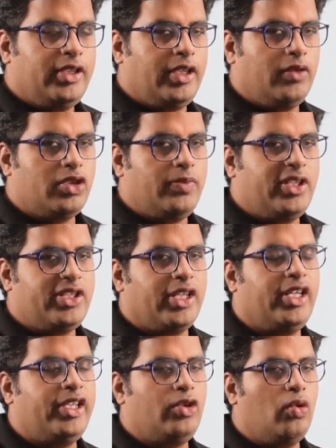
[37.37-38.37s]
that was
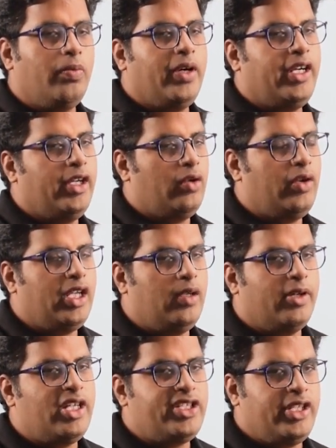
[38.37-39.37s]
basically 2 pi under root L
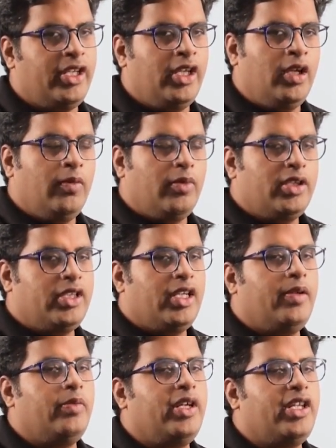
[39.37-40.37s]
by G. But the
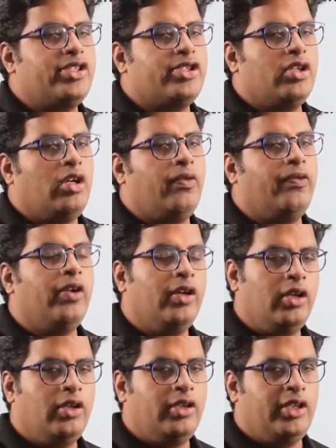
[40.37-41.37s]
limitation of
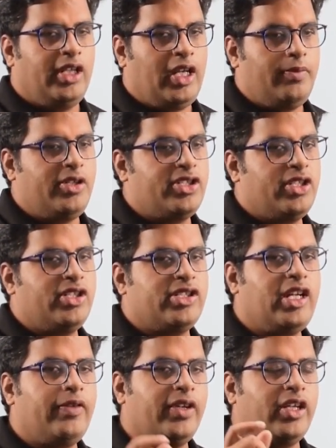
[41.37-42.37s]
dimensions is
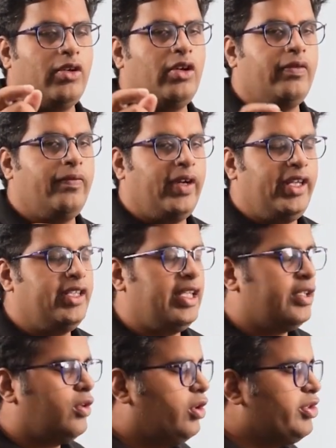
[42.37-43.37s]
that we cannot find
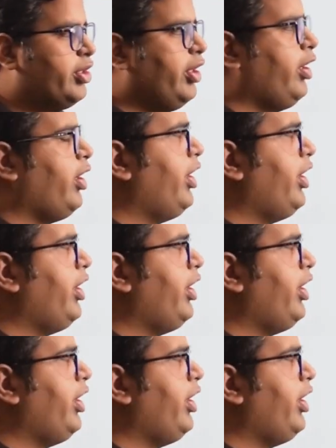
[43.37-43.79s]
that constant,